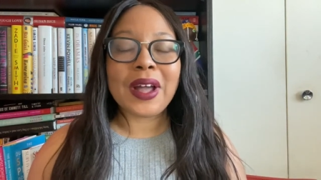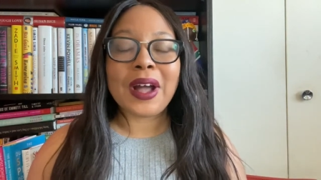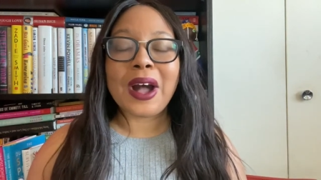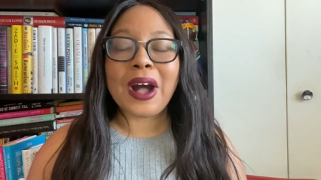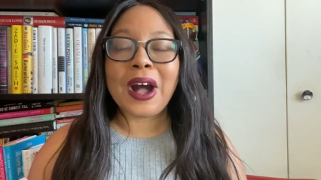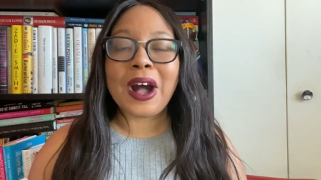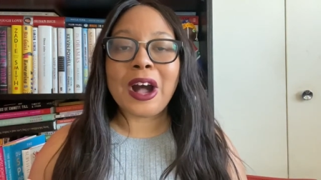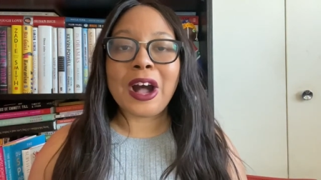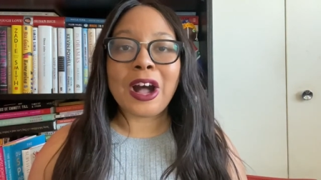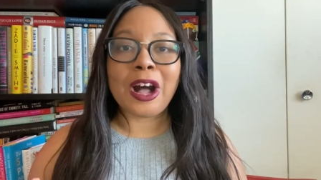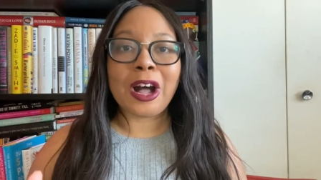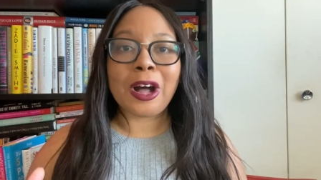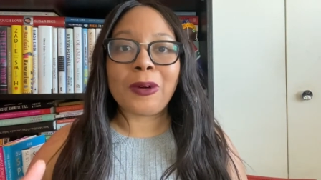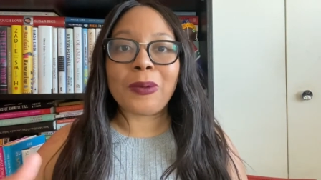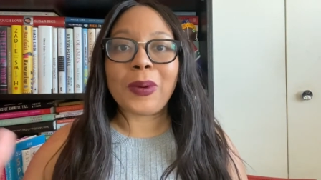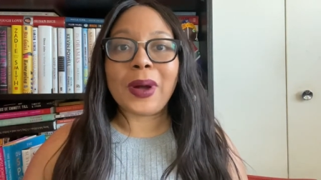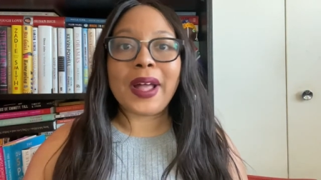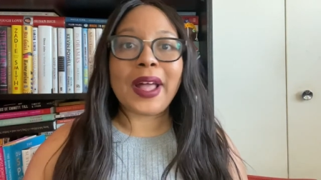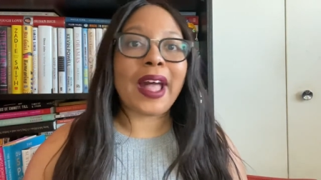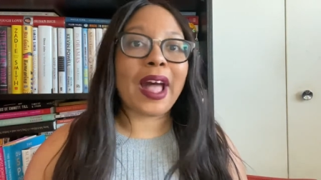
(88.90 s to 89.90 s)
Uh,
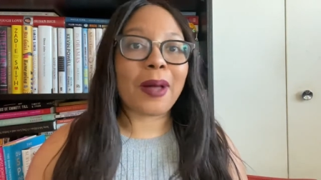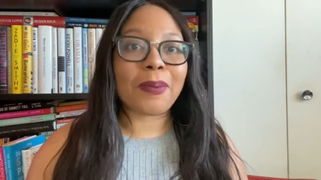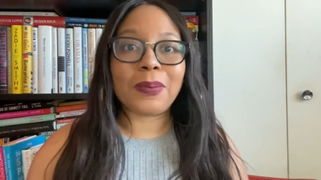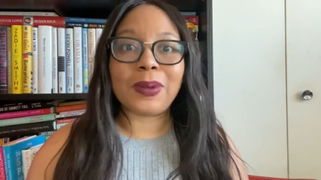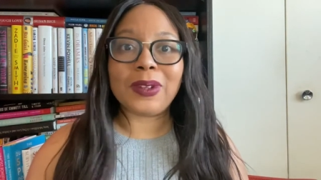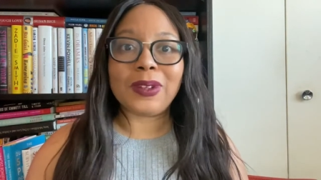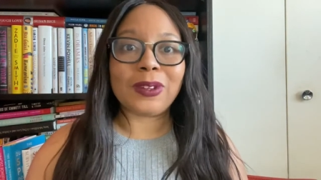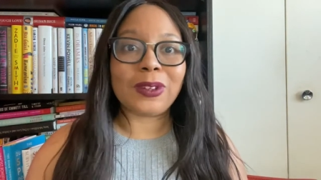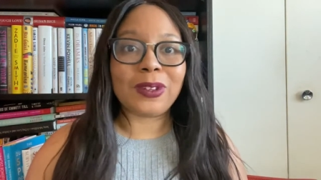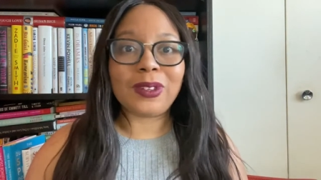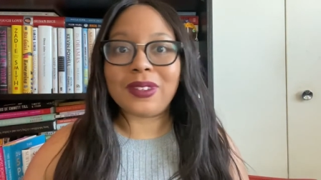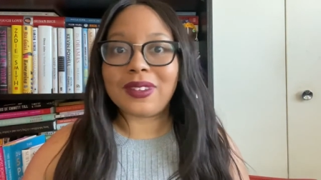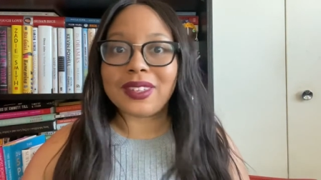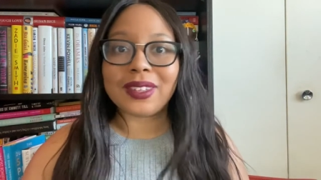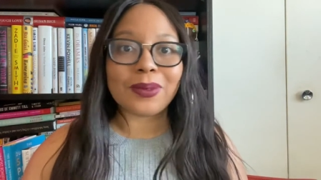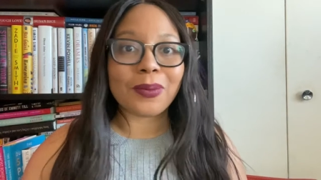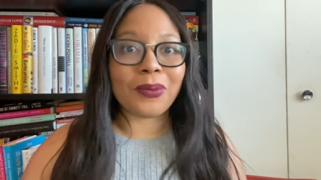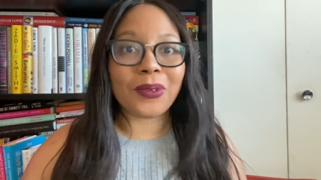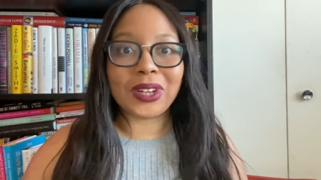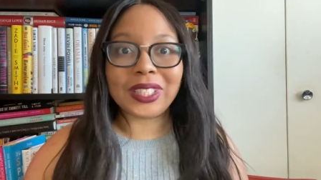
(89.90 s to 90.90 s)
what happens
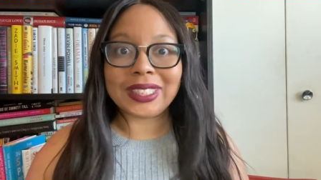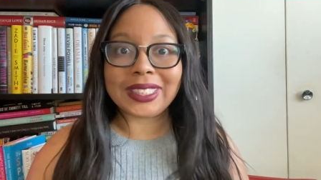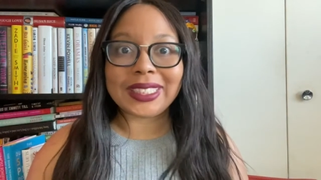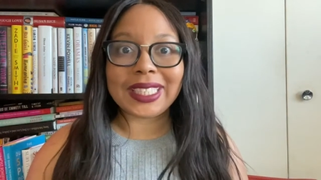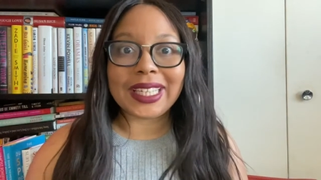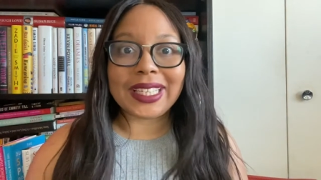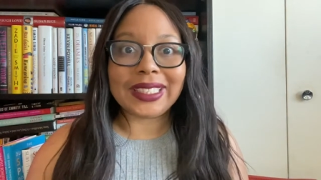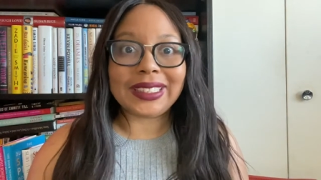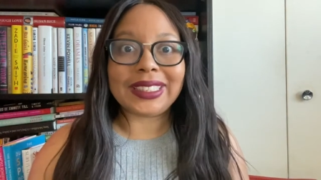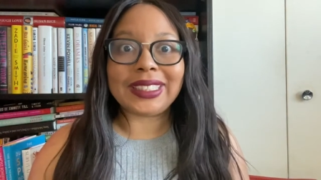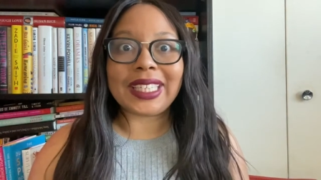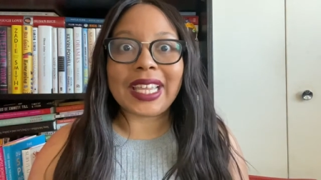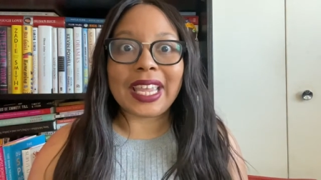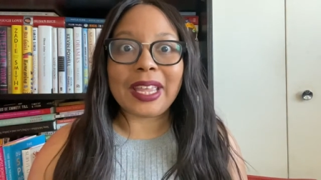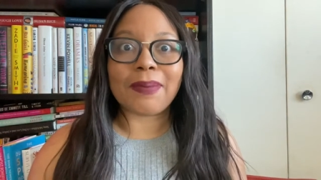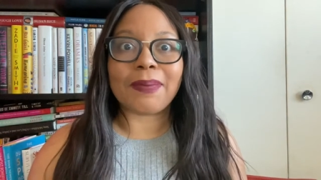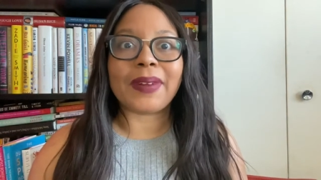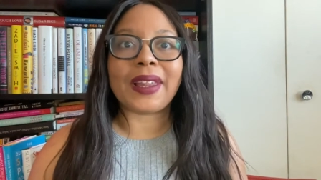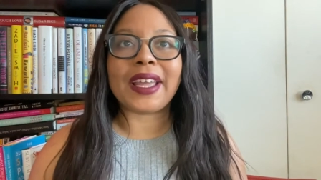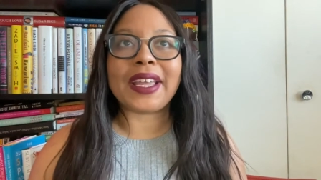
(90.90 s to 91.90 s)
once they
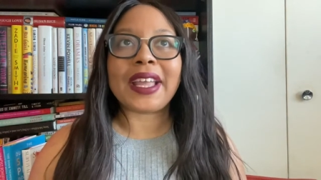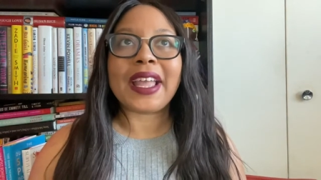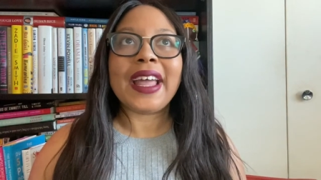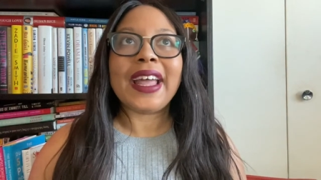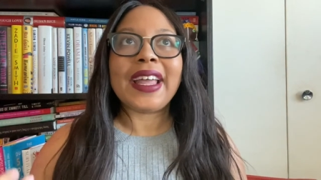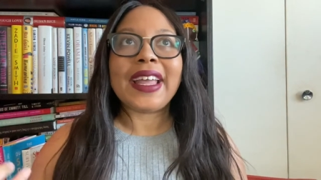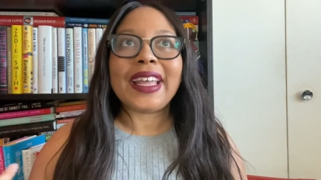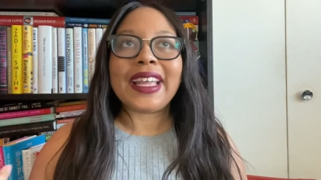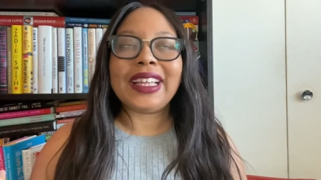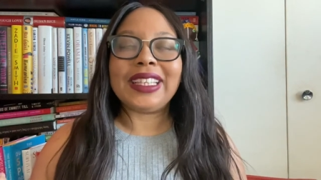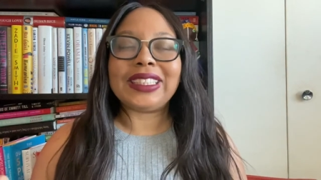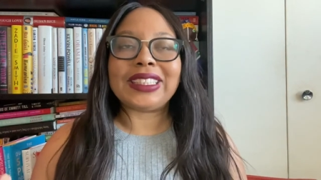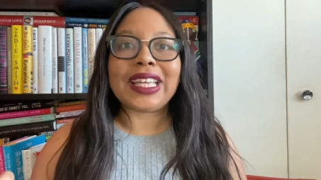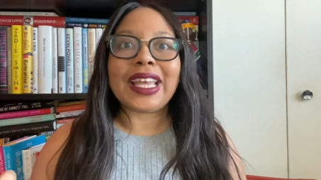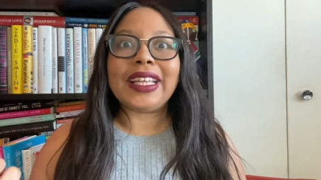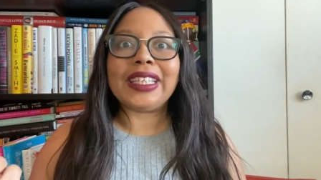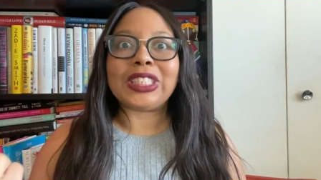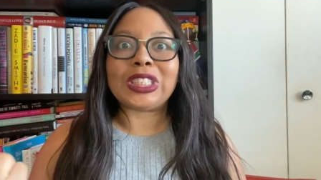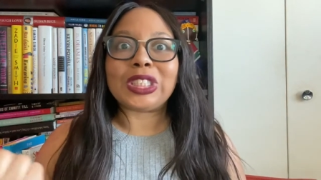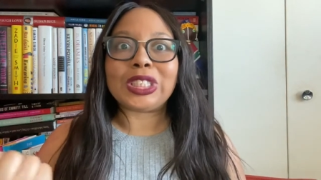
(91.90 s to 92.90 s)
escape? Like it's
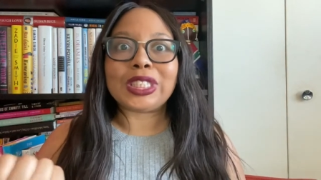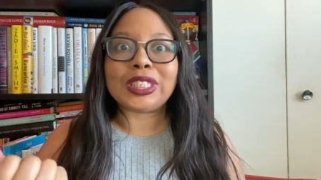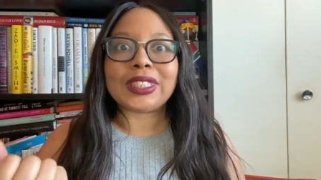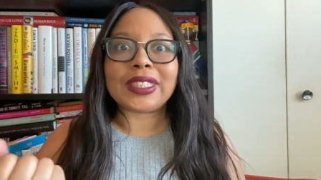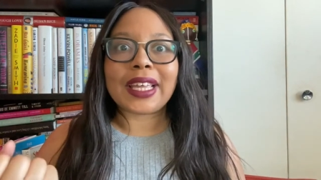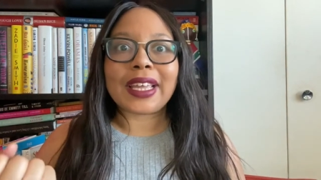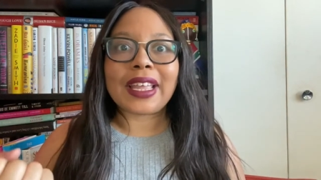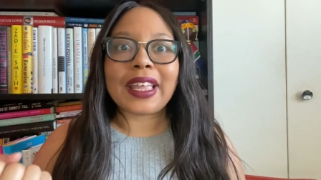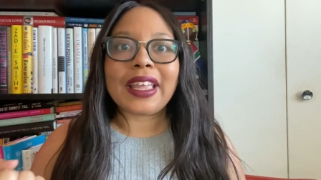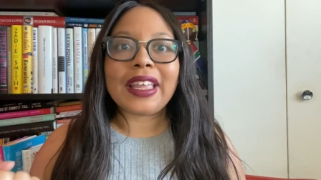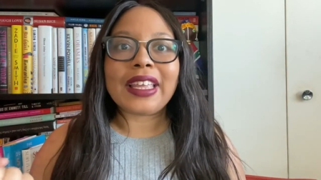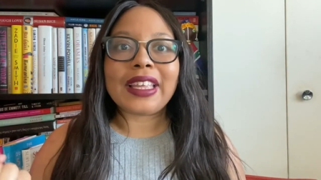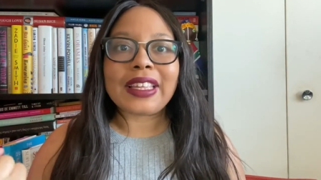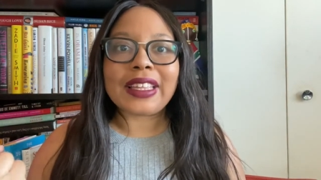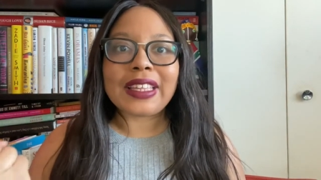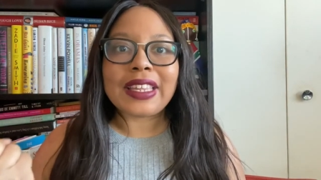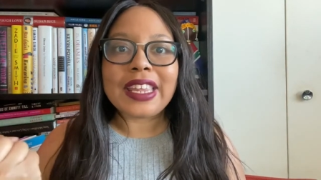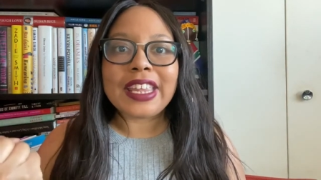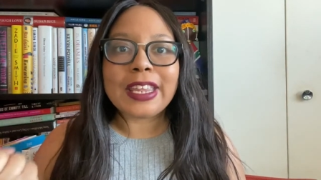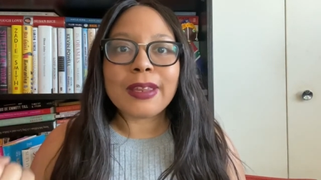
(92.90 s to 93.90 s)
it's just like it
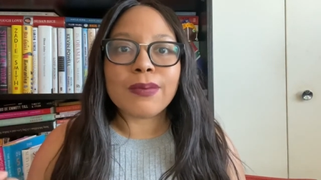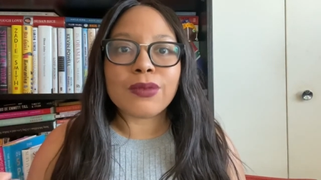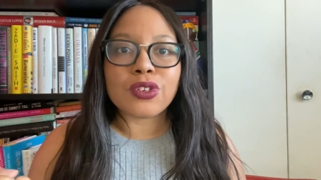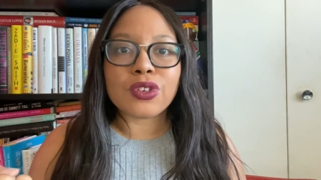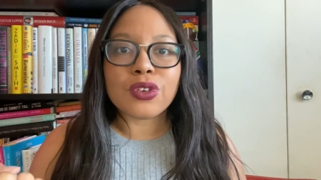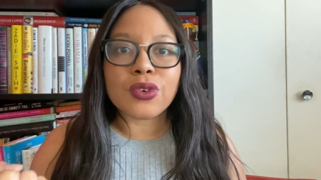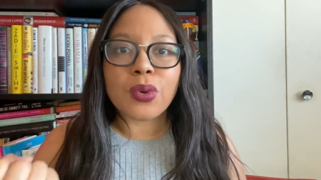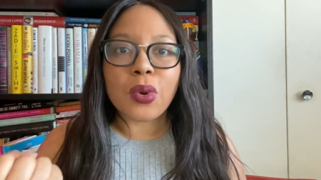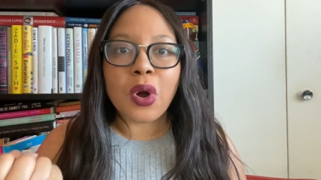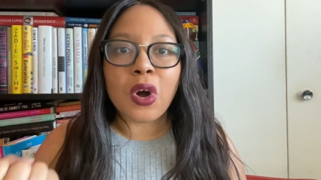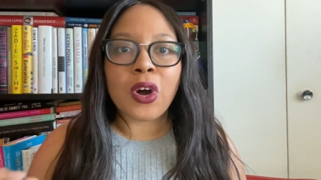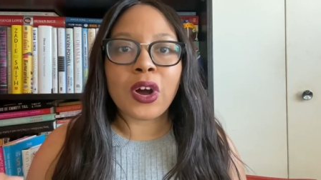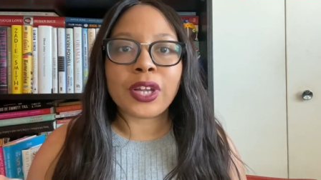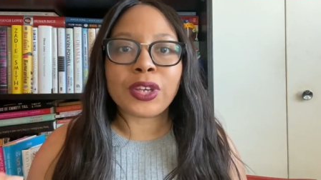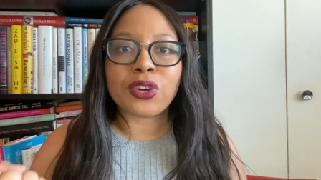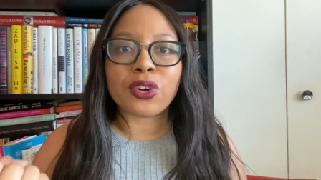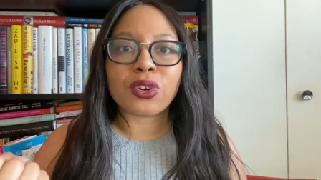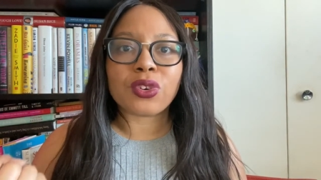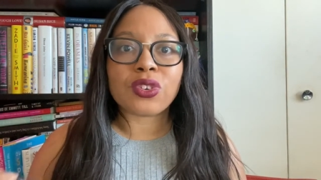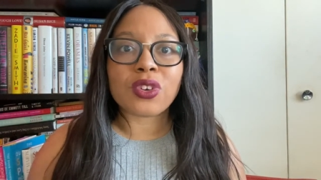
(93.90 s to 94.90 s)
keeps you on
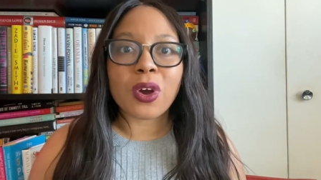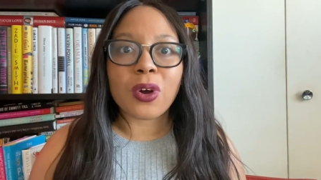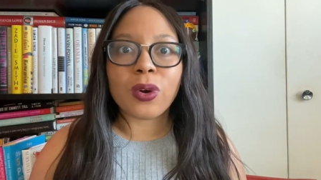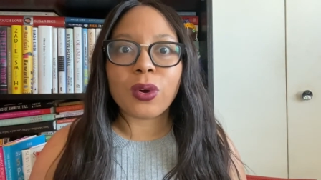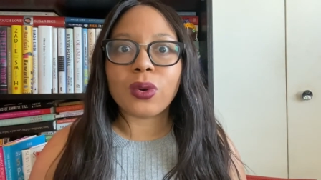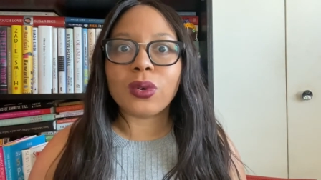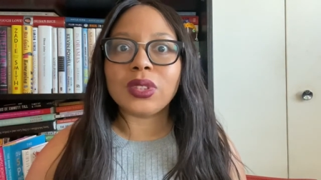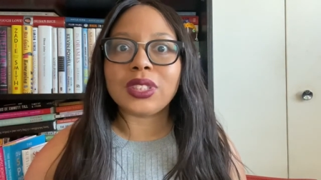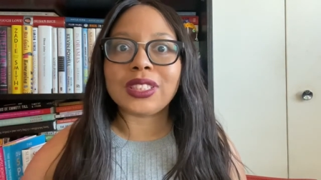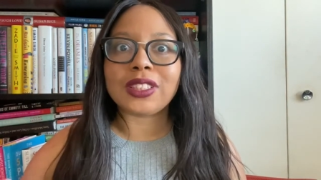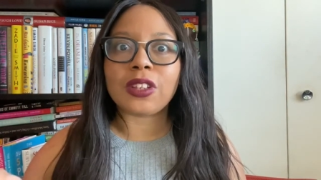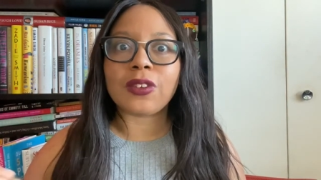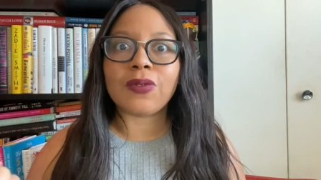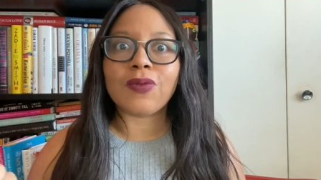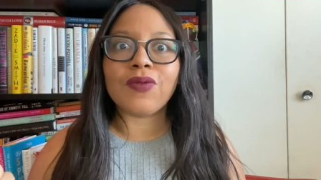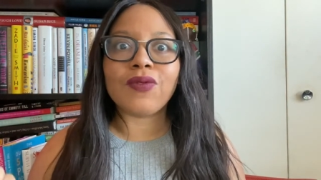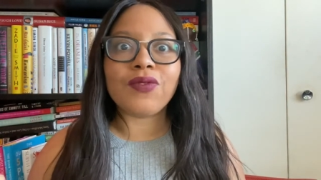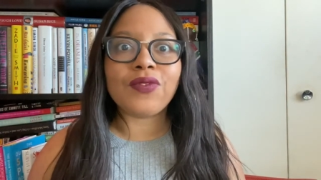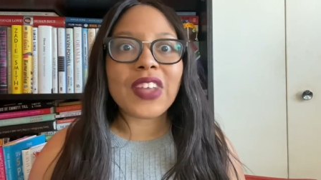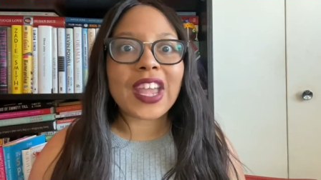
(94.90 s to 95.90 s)
your toes. It's
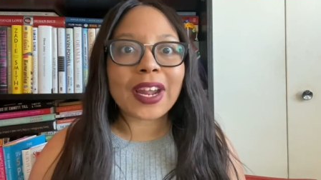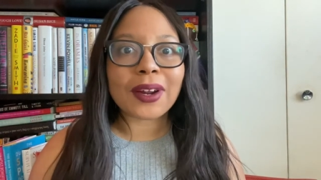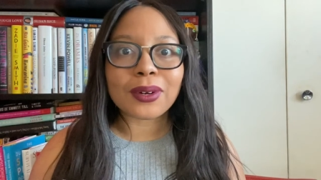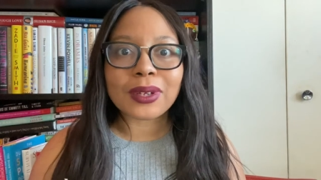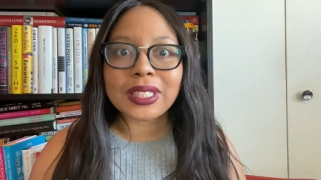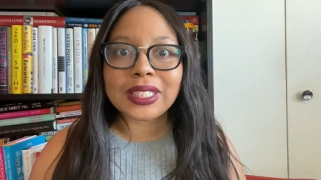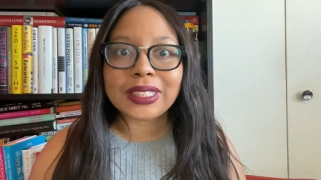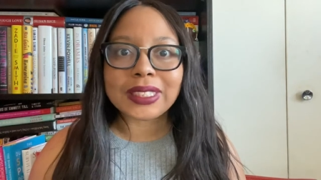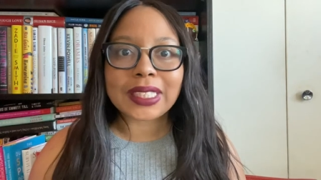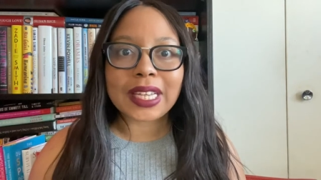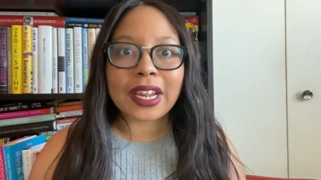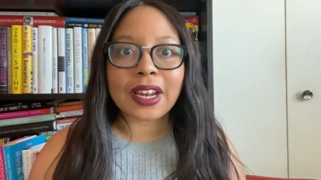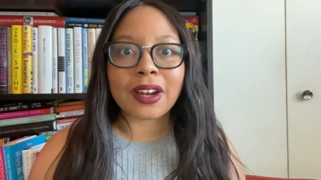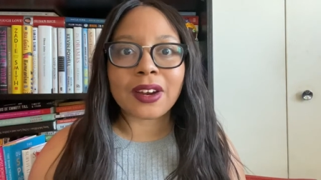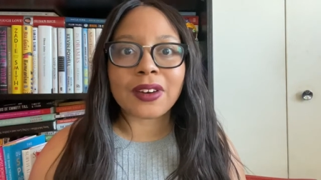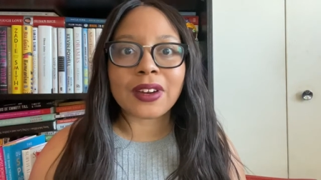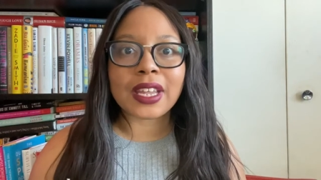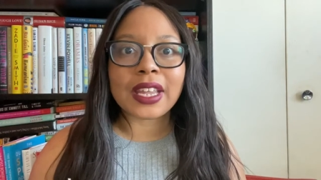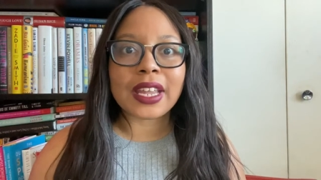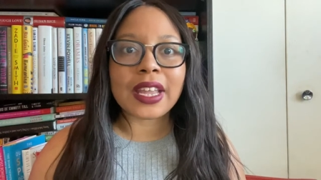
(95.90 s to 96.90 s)
very
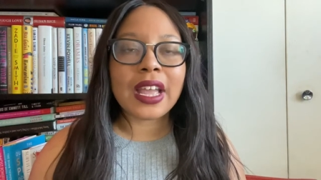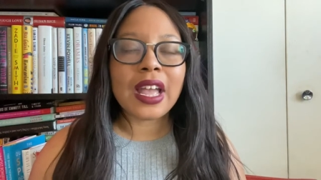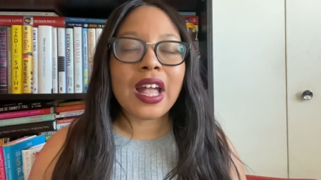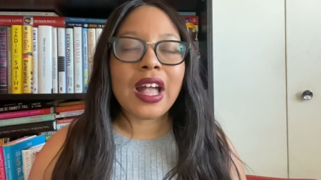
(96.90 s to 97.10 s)
scary.